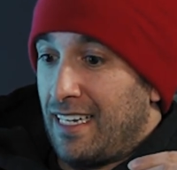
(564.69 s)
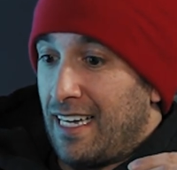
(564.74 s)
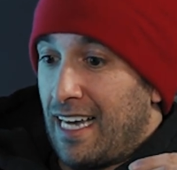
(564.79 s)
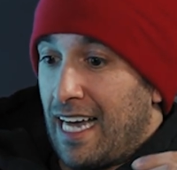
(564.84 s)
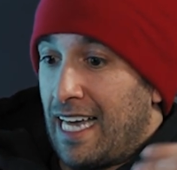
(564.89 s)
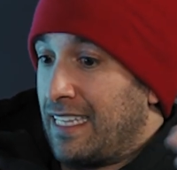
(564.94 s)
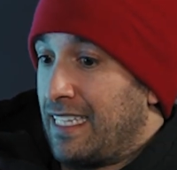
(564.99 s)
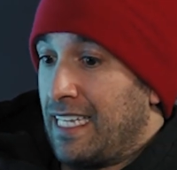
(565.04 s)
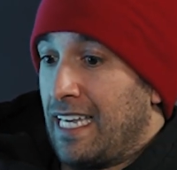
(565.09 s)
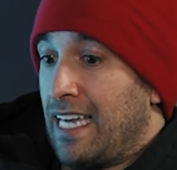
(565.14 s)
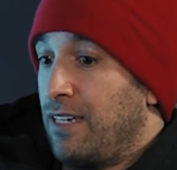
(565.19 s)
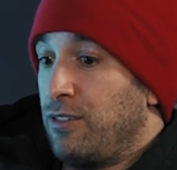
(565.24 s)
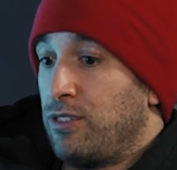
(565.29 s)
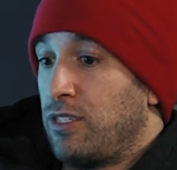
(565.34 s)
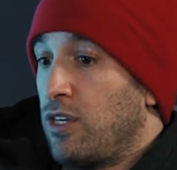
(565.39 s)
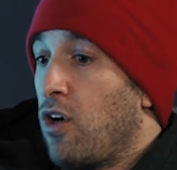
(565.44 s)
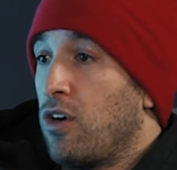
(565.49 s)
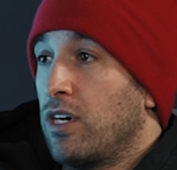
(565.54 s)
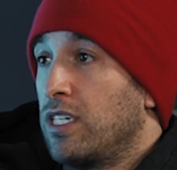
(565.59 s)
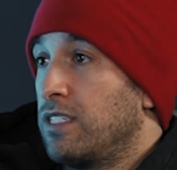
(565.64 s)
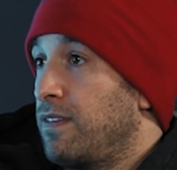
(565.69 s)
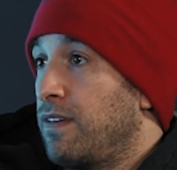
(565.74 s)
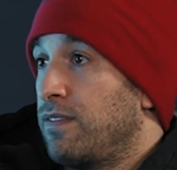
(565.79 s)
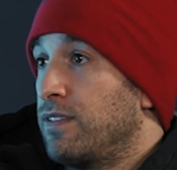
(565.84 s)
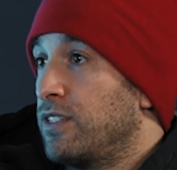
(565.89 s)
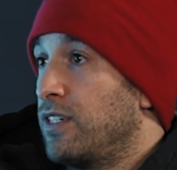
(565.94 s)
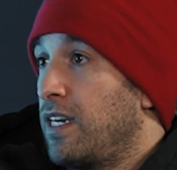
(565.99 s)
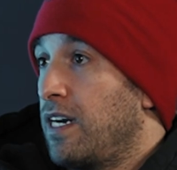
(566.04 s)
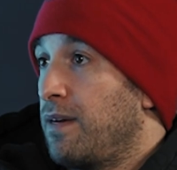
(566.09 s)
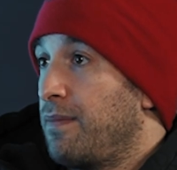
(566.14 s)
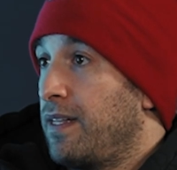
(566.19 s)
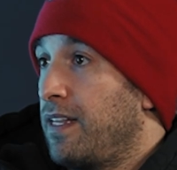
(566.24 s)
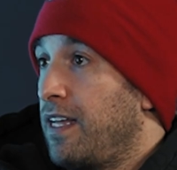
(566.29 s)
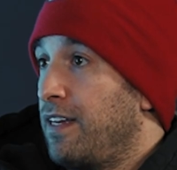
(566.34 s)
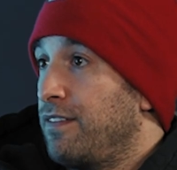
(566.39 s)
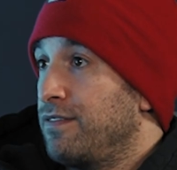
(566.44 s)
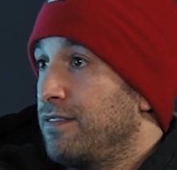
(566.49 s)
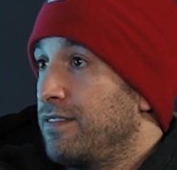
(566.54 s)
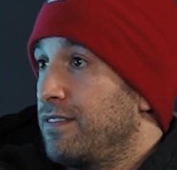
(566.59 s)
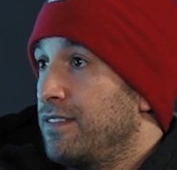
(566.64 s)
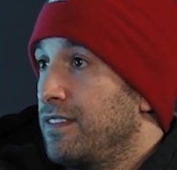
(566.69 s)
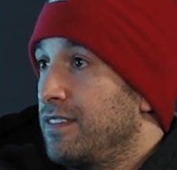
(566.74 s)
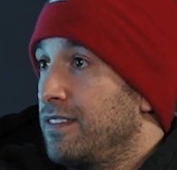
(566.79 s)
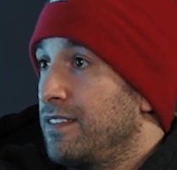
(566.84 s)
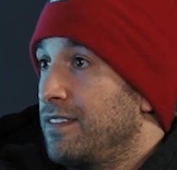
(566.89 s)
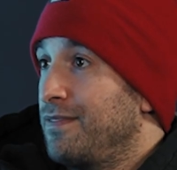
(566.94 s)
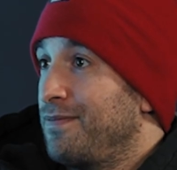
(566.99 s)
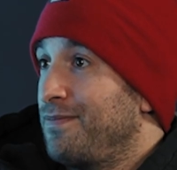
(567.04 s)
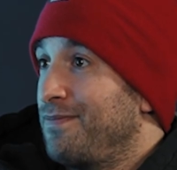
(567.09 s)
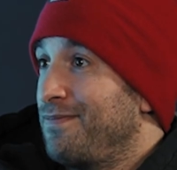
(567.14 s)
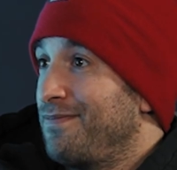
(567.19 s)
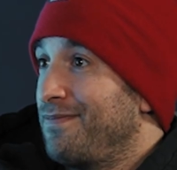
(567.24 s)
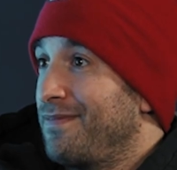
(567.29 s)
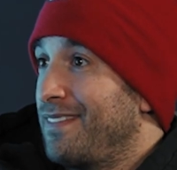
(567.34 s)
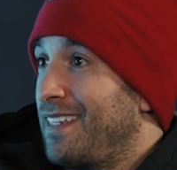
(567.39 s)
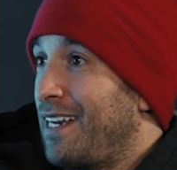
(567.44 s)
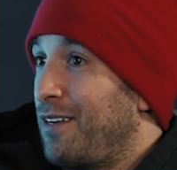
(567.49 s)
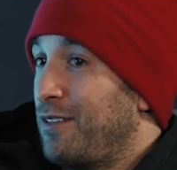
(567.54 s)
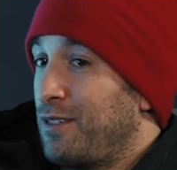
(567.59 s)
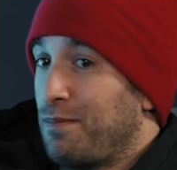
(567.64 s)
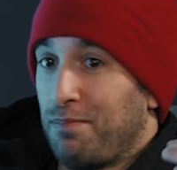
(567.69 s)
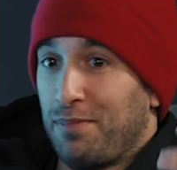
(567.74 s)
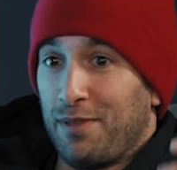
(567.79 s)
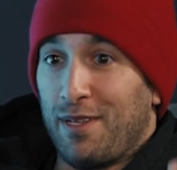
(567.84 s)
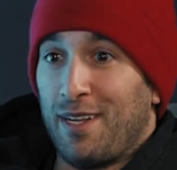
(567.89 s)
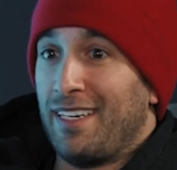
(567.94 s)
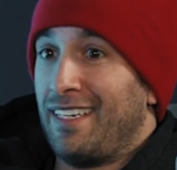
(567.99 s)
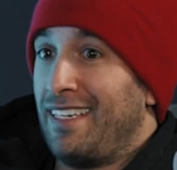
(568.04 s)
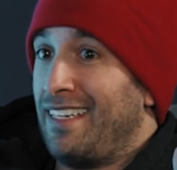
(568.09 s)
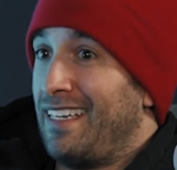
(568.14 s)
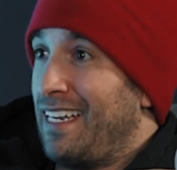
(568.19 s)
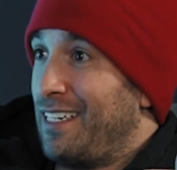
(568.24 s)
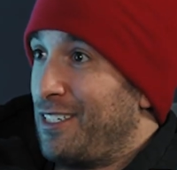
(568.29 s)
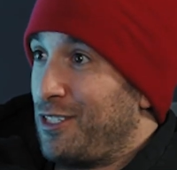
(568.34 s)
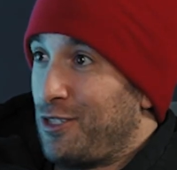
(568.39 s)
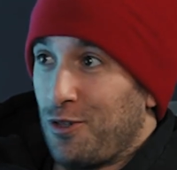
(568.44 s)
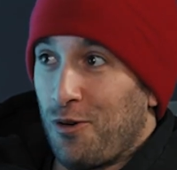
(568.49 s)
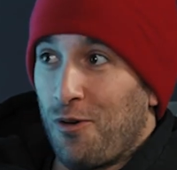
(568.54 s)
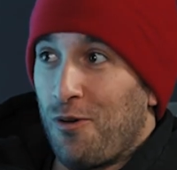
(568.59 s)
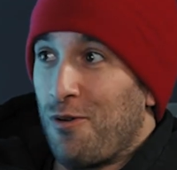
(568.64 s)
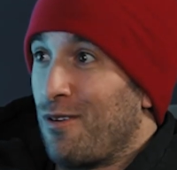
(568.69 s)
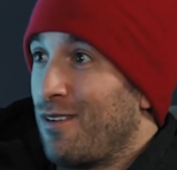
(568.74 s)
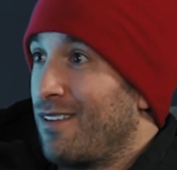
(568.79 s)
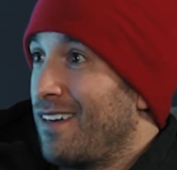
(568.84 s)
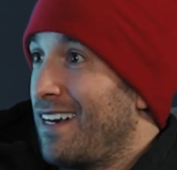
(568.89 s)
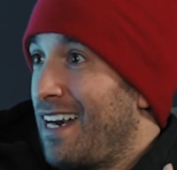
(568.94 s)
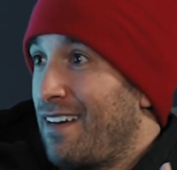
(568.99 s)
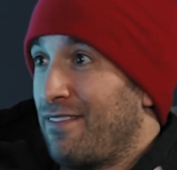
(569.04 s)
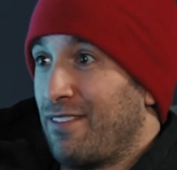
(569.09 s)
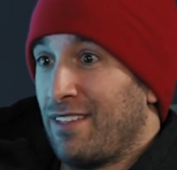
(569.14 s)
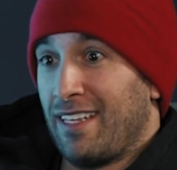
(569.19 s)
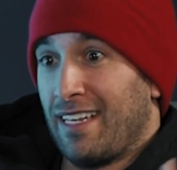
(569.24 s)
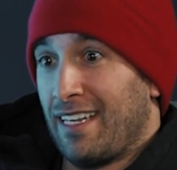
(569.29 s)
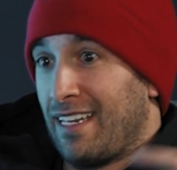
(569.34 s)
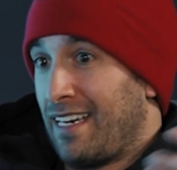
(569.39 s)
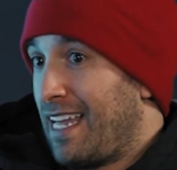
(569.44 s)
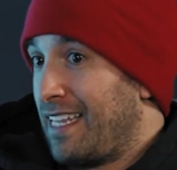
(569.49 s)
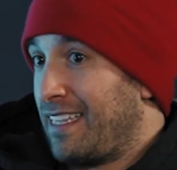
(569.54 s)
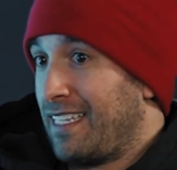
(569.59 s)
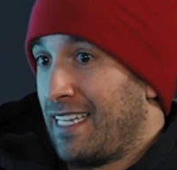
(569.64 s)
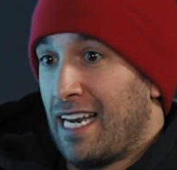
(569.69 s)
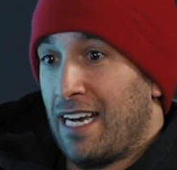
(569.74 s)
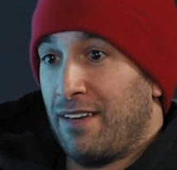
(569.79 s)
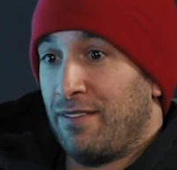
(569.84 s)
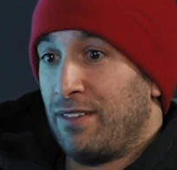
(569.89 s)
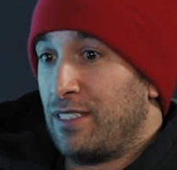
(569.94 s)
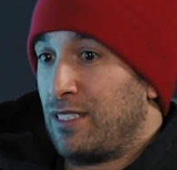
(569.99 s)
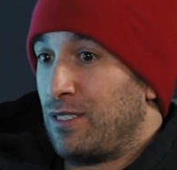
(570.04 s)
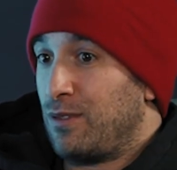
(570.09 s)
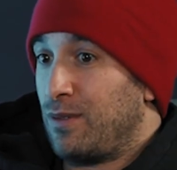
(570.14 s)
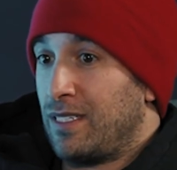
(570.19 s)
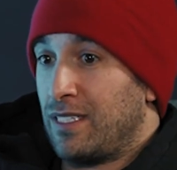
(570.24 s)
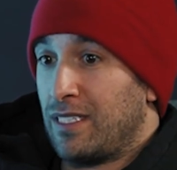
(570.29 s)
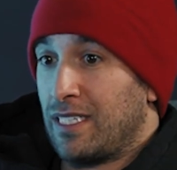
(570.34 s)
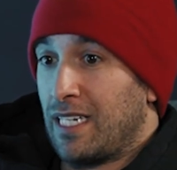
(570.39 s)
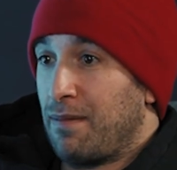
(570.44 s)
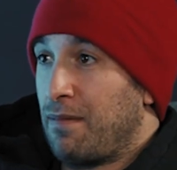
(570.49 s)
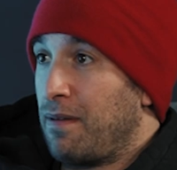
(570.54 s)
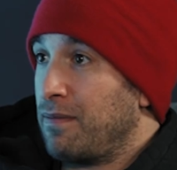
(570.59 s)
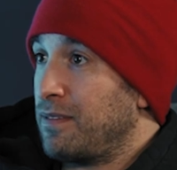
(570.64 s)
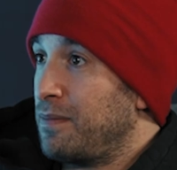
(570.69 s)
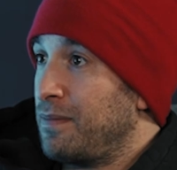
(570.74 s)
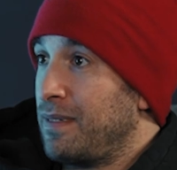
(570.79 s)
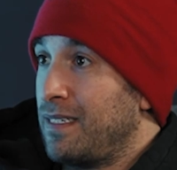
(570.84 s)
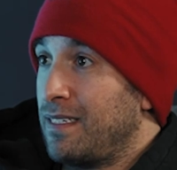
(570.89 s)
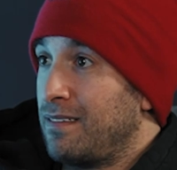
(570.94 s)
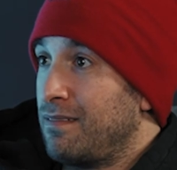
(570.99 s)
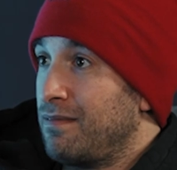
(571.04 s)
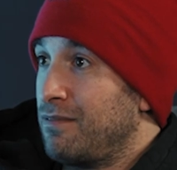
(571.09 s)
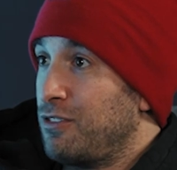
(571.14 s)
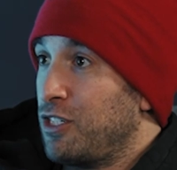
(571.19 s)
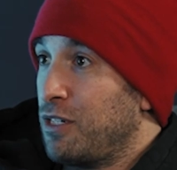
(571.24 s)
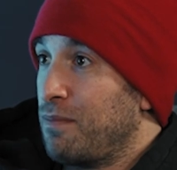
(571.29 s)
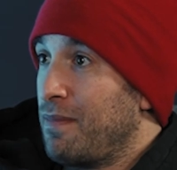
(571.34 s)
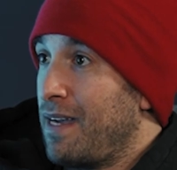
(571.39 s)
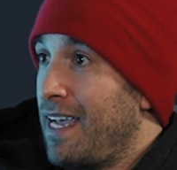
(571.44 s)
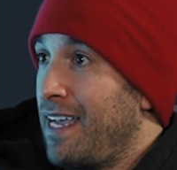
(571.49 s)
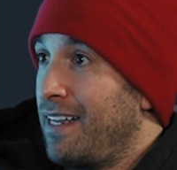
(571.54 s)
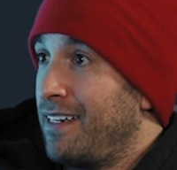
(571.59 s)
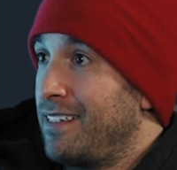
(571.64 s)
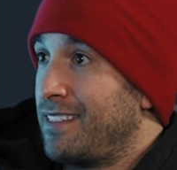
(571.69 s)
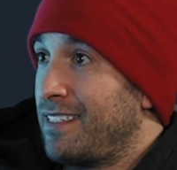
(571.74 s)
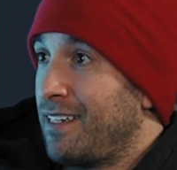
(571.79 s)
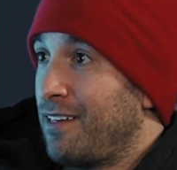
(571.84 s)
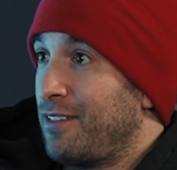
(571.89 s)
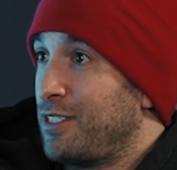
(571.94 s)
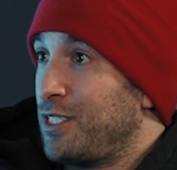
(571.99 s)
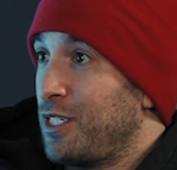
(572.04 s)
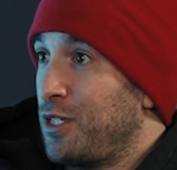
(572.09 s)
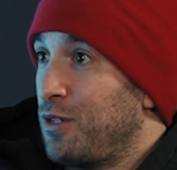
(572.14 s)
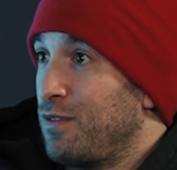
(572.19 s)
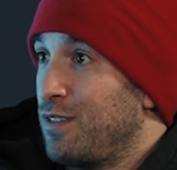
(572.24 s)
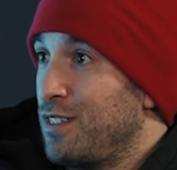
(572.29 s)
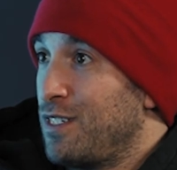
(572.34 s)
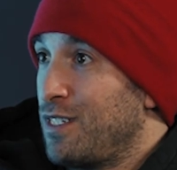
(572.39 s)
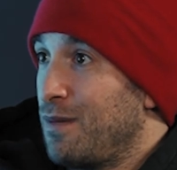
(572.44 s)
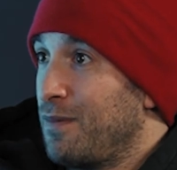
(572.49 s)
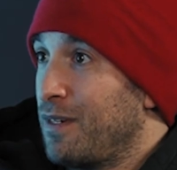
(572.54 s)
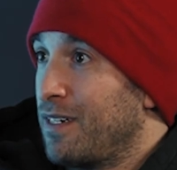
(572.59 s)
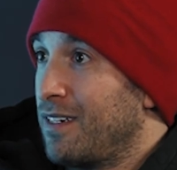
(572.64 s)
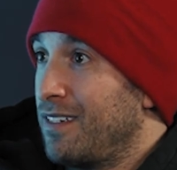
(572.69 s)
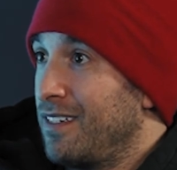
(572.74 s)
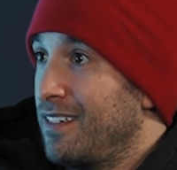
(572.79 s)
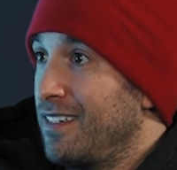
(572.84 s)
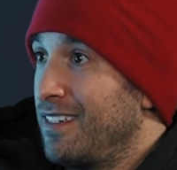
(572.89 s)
was the hardest I've ever trained in my life. Yeah. And I was bloody and sore and everything. And at the end of it, Louie just came up to me and shook my hand and said, I'll see you over the summer.